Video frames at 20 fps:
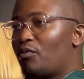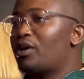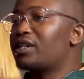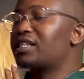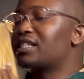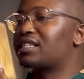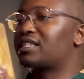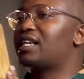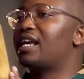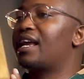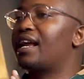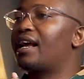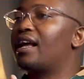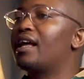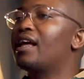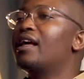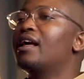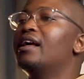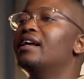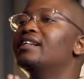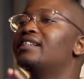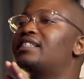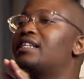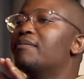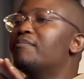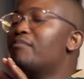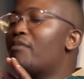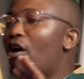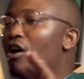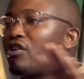We're just saying,
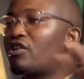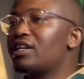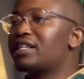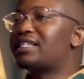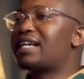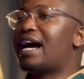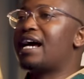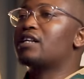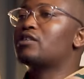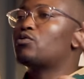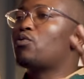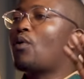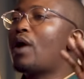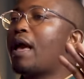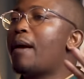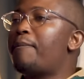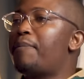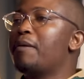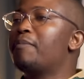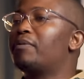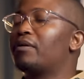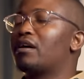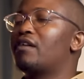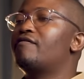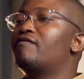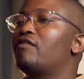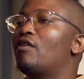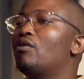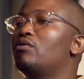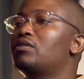democratize where people
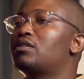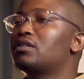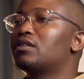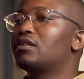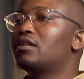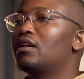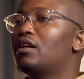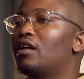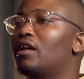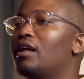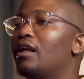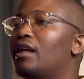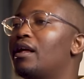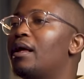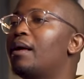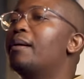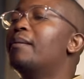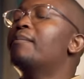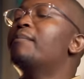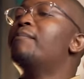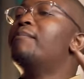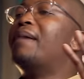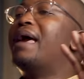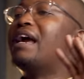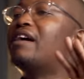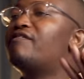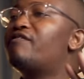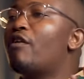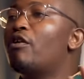can vote. Make